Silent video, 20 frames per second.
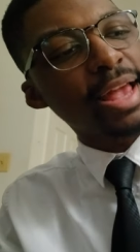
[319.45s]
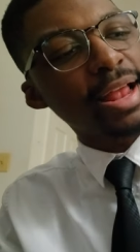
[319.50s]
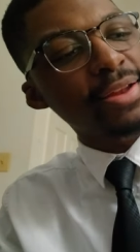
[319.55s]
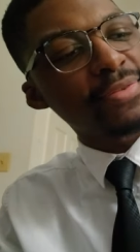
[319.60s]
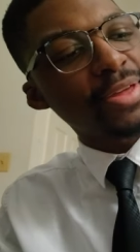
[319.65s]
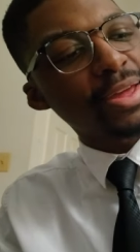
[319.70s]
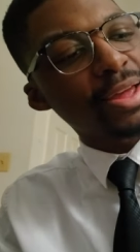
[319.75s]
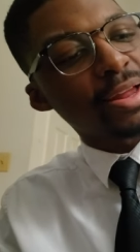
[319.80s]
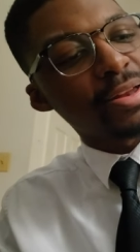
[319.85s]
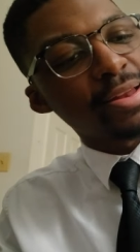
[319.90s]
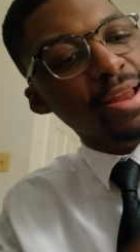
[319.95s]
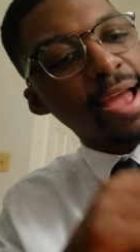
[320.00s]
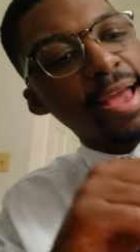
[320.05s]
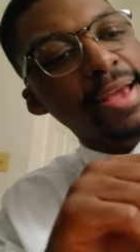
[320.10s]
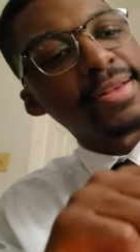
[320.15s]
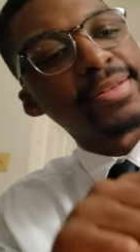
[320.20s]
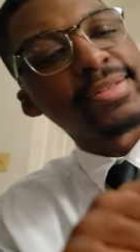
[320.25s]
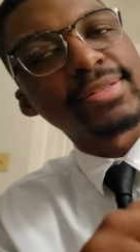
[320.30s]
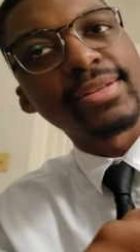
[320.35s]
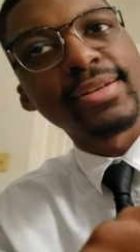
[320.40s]
It's kind of like a
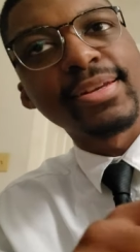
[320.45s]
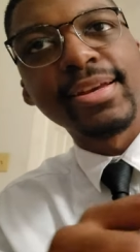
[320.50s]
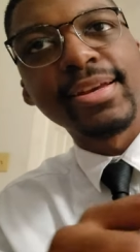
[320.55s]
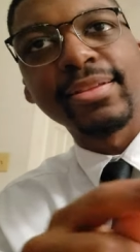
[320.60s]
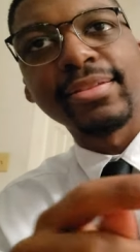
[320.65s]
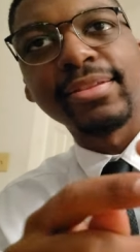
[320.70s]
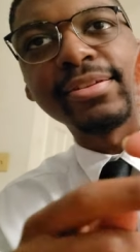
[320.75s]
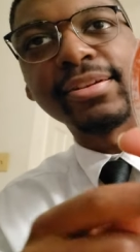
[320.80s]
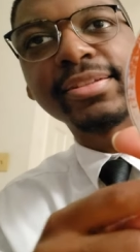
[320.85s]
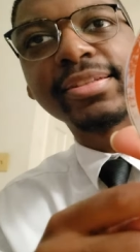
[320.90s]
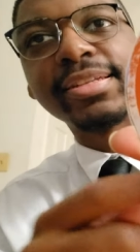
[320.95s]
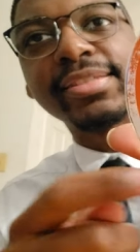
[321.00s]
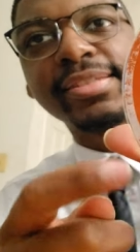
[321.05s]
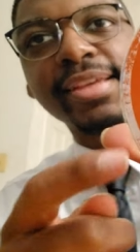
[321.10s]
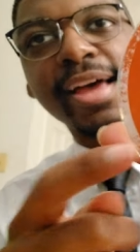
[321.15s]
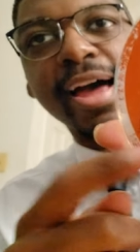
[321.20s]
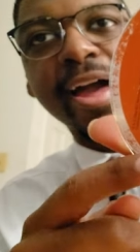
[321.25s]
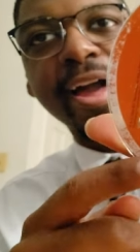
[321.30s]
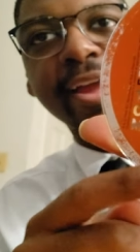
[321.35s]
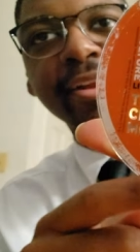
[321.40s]
nice little
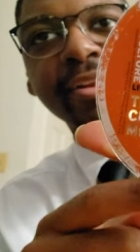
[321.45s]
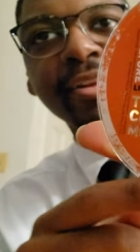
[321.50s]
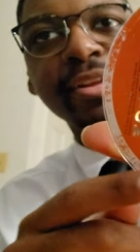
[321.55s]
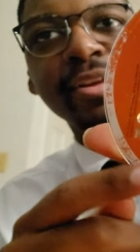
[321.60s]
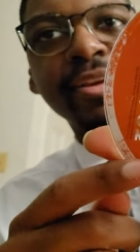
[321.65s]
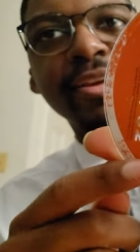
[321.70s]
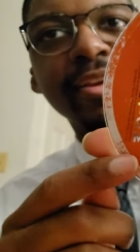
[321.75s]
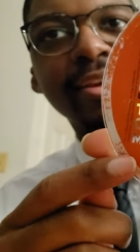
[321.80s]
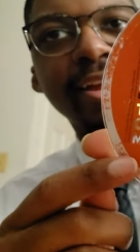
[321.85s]
design,